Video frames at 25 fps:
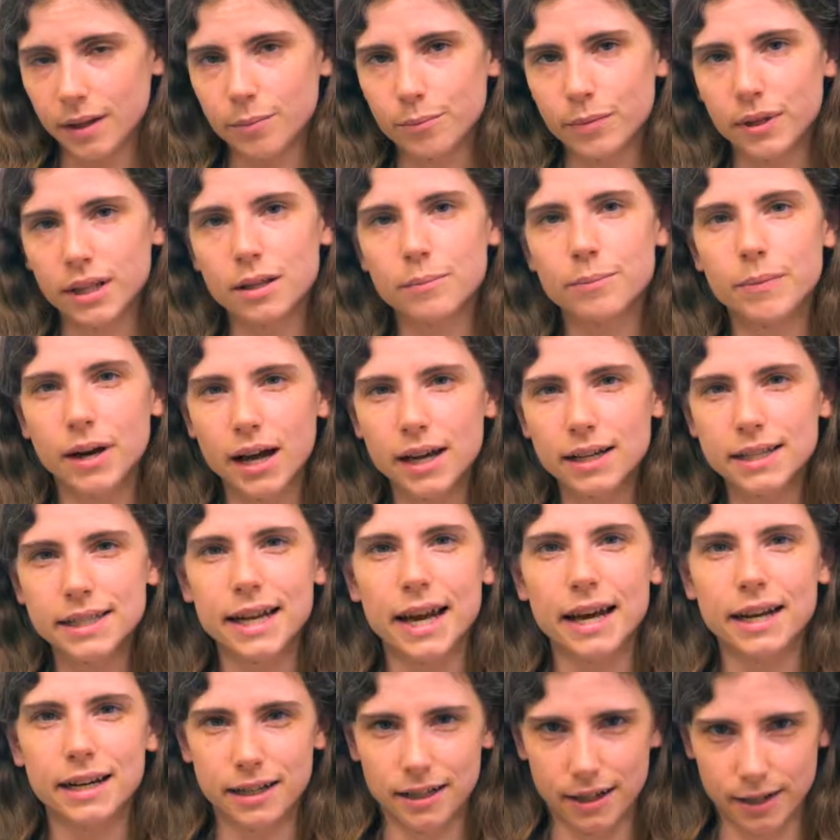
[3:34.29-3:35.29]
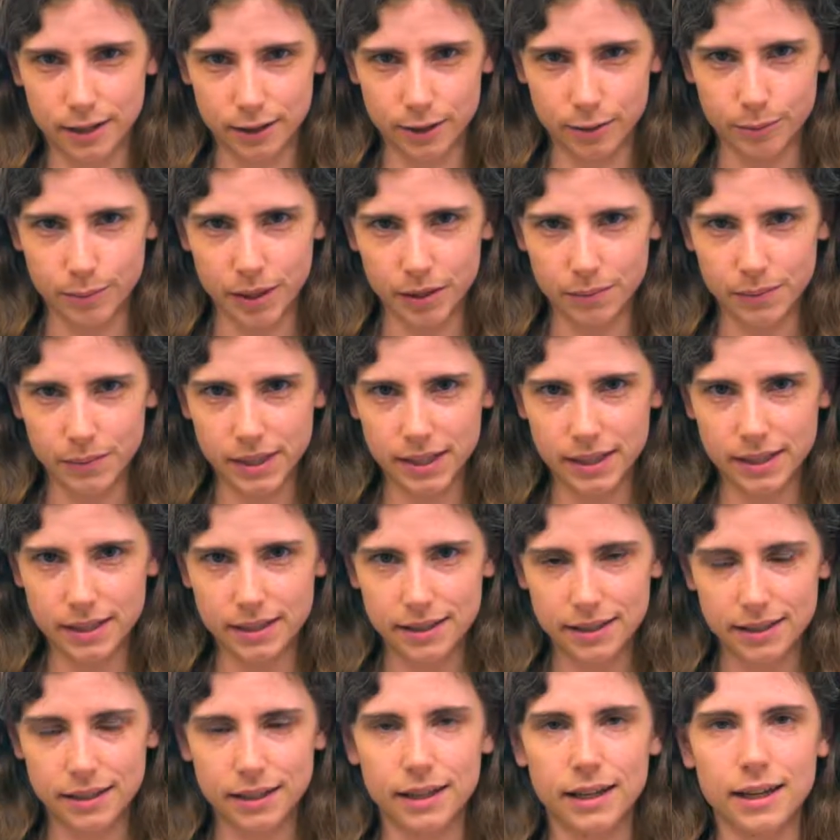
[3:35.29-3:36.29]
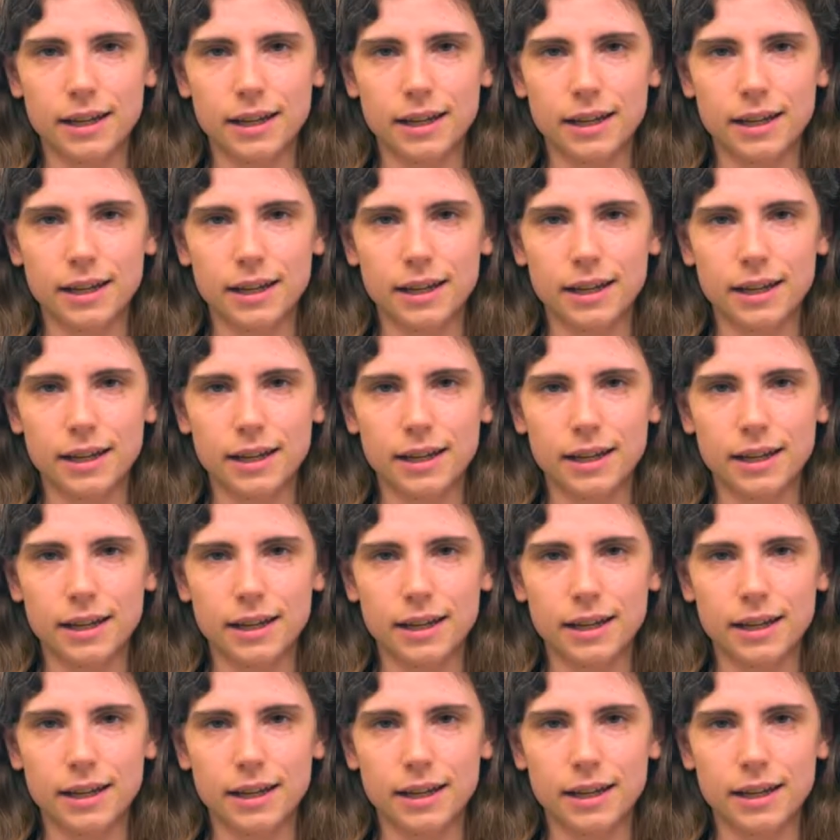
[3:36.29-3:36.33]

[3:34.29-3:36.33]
But the box had another purpose.